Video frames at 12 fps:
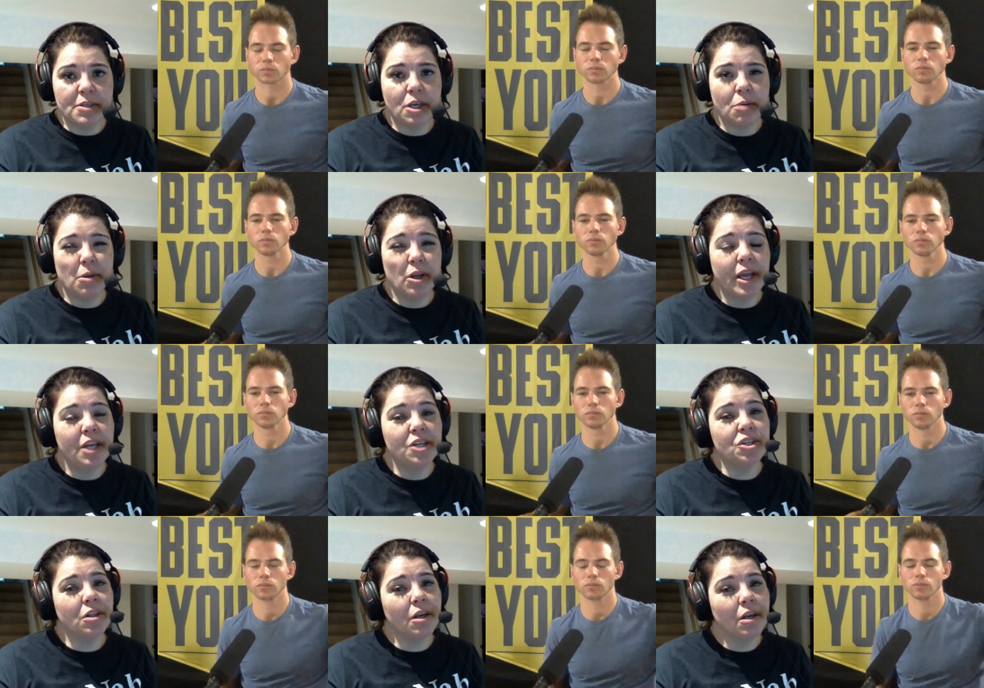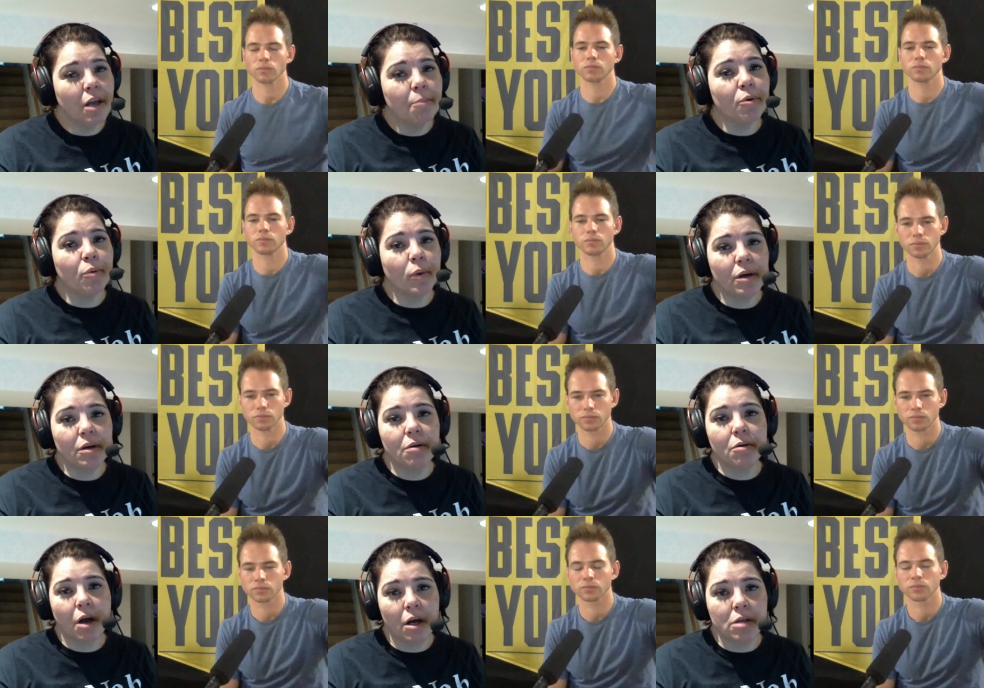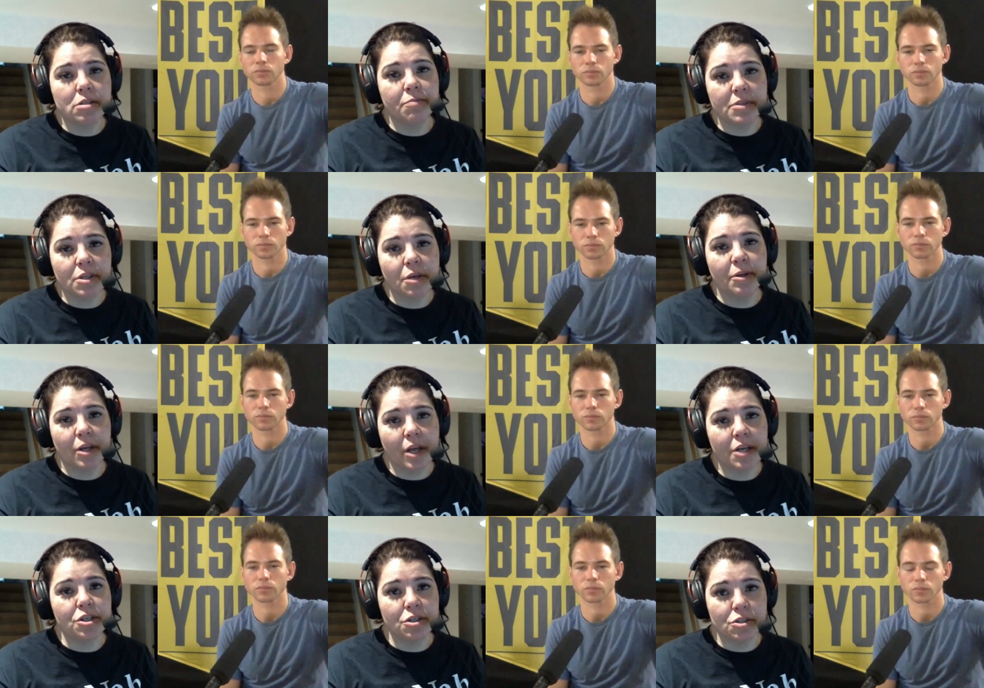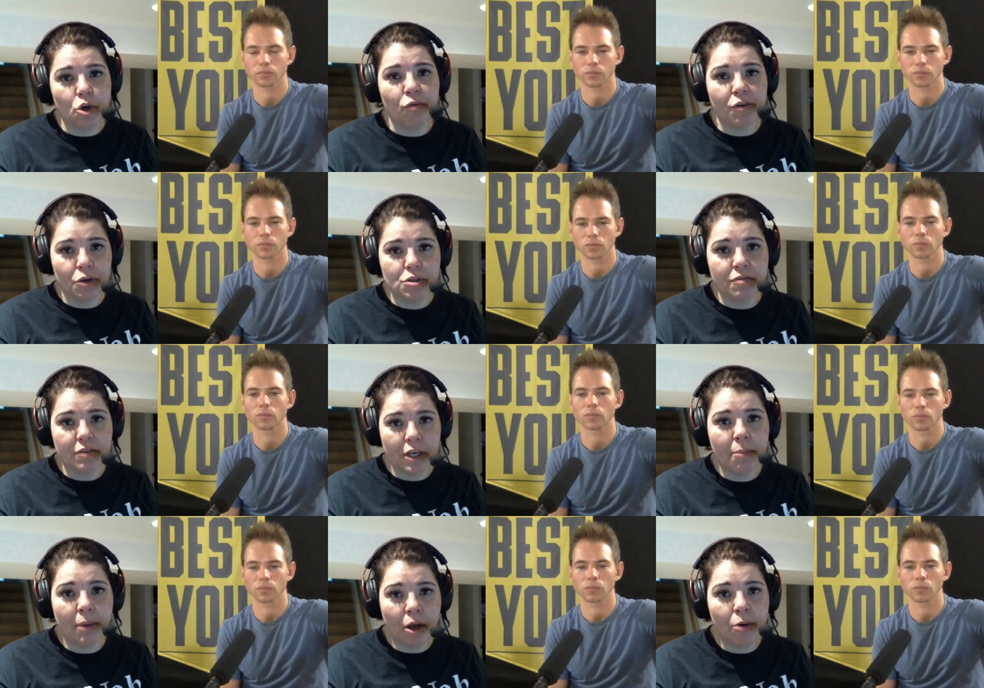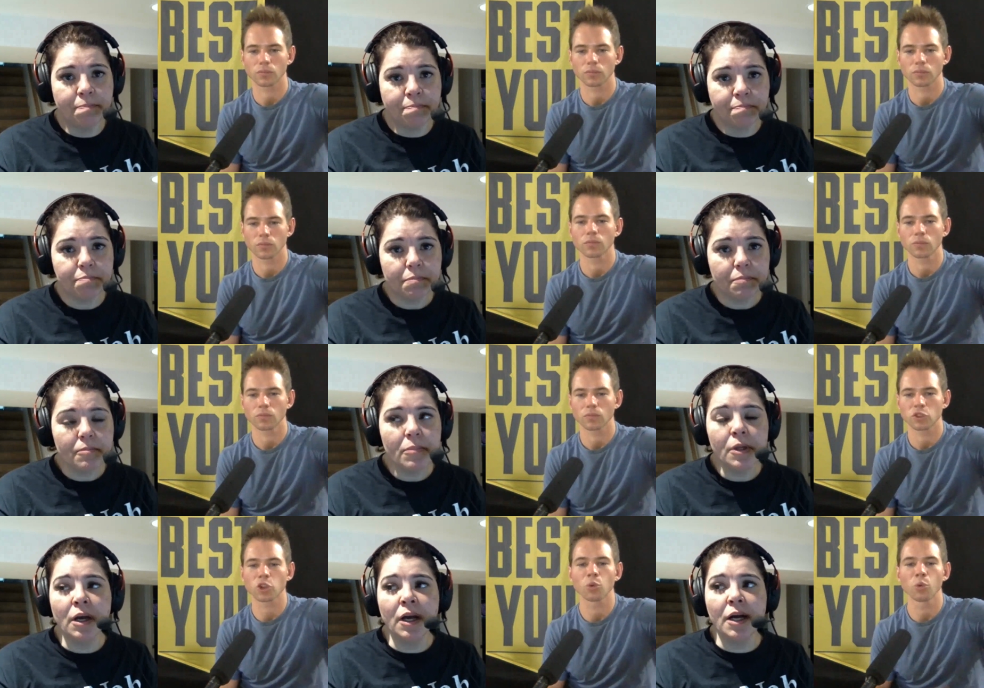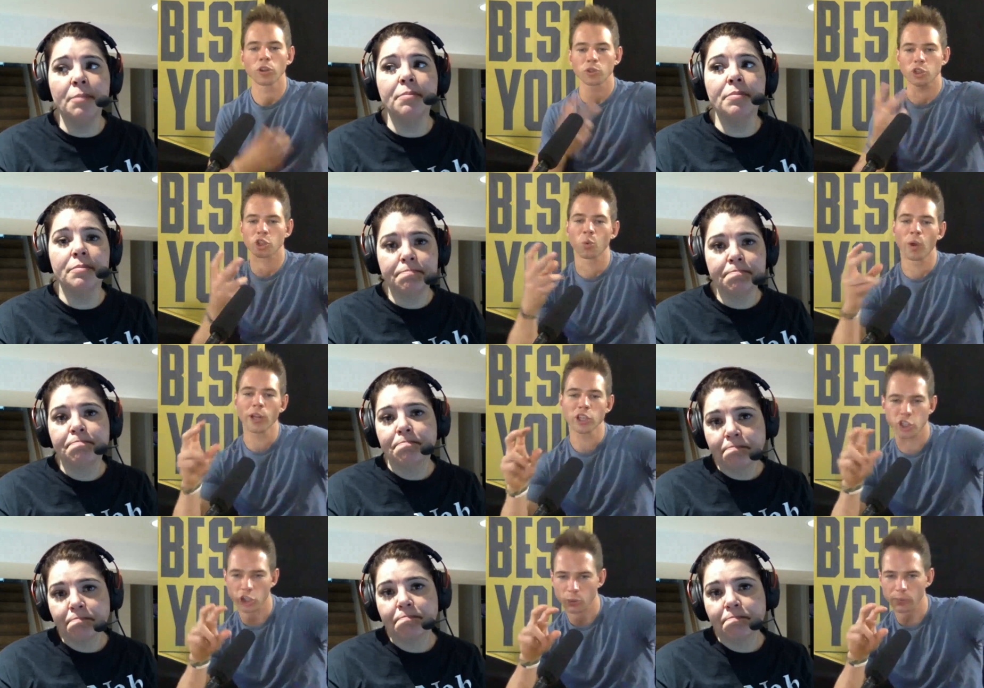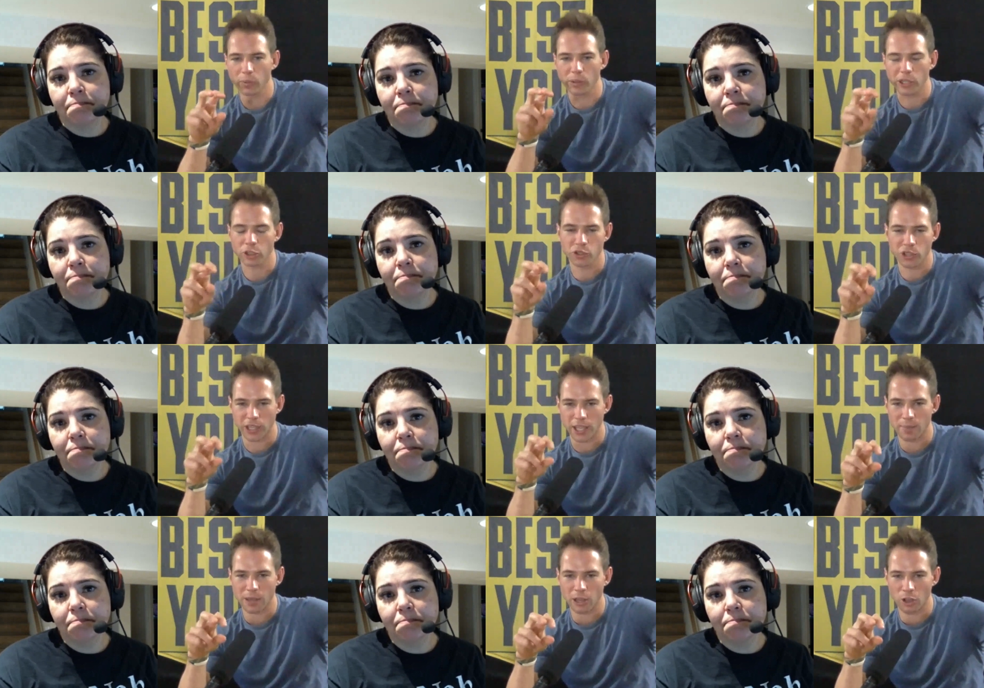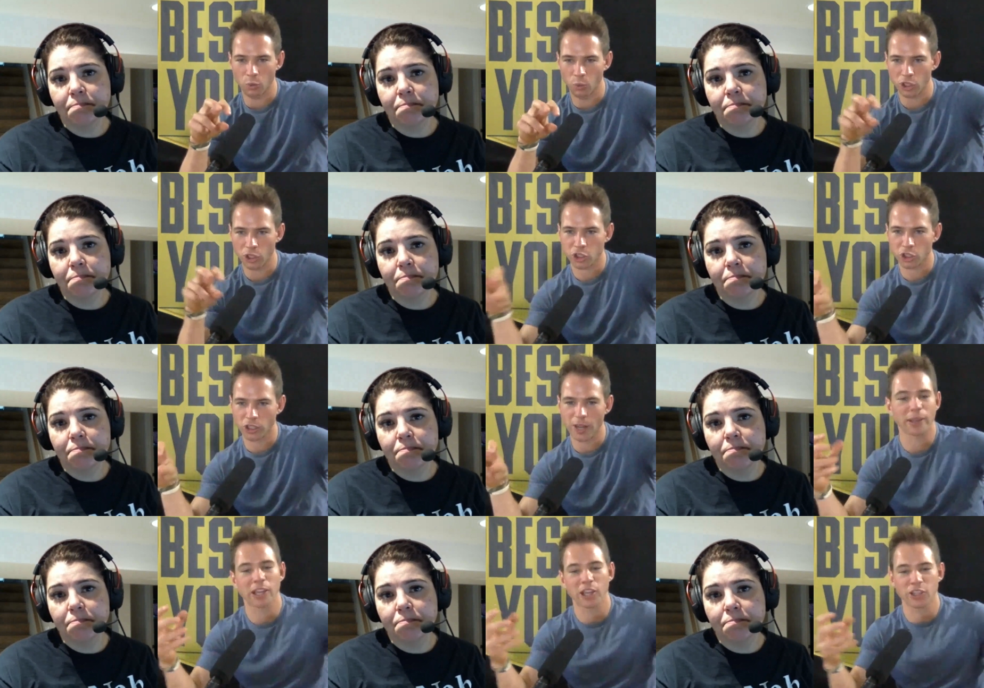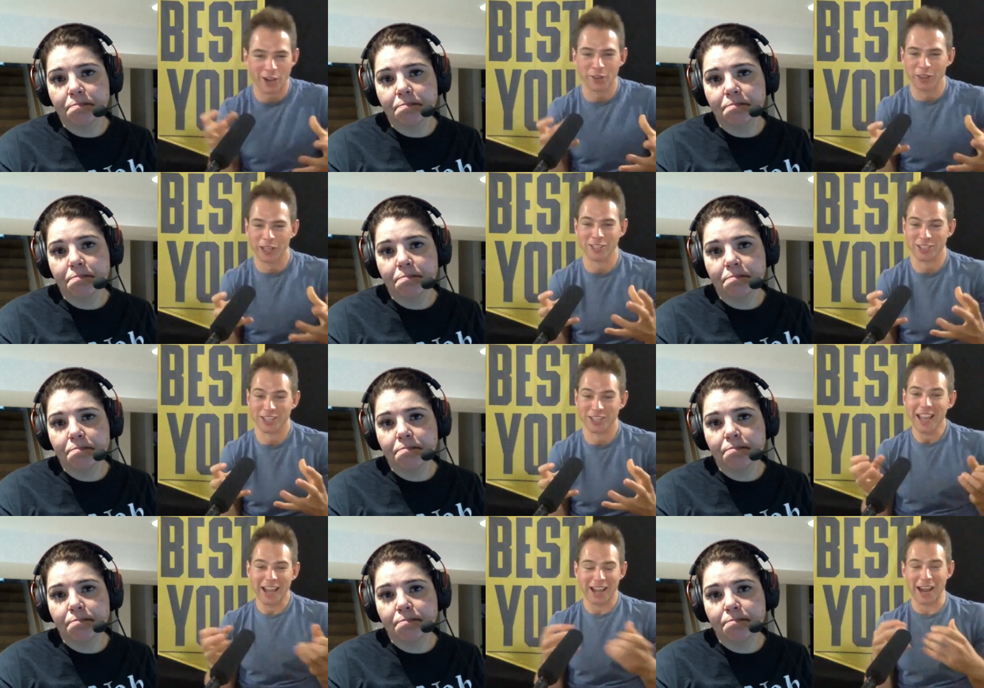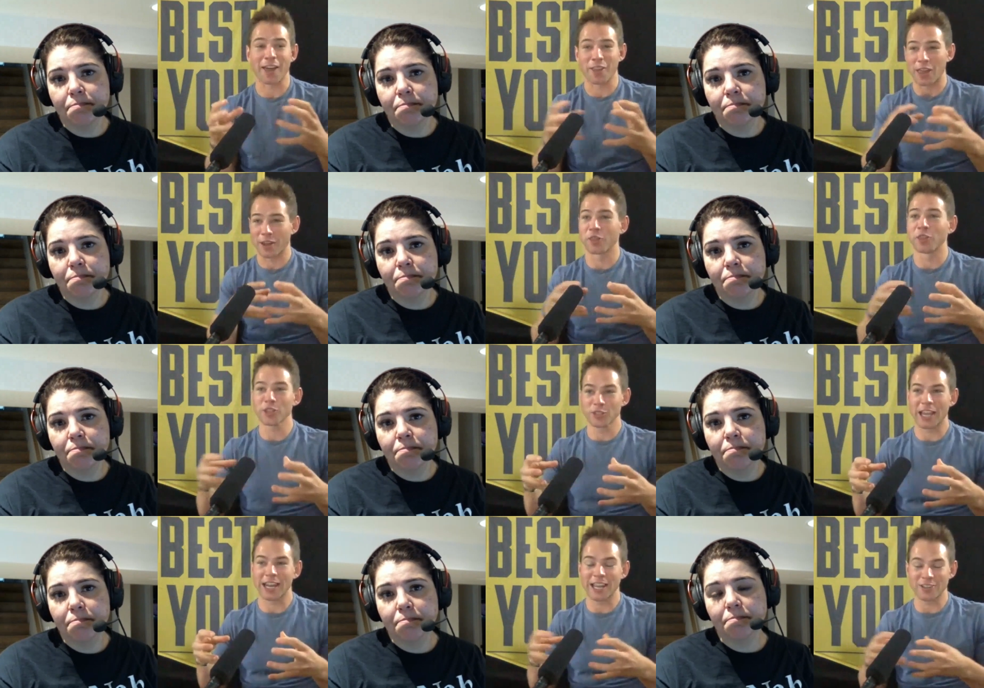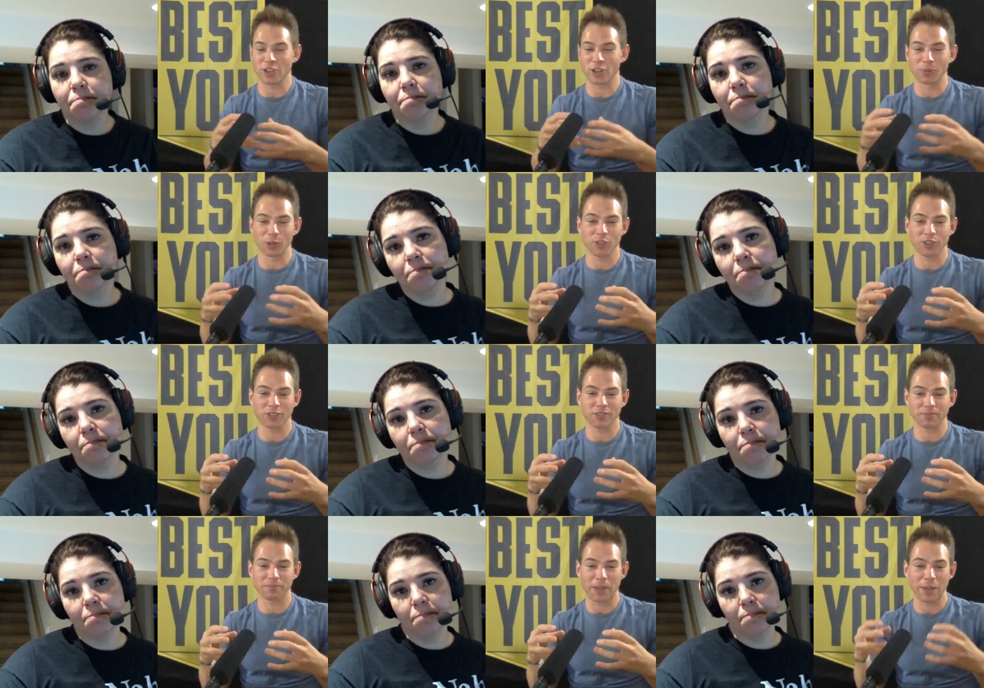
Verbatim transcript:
Speaker 1: is miscommunication, the number one cause of miscommunication is overuse of email.
Speaker 2: So what? Um, so when should we be using email and when should not? Because I don't think it's at, at, this day and age, it's almost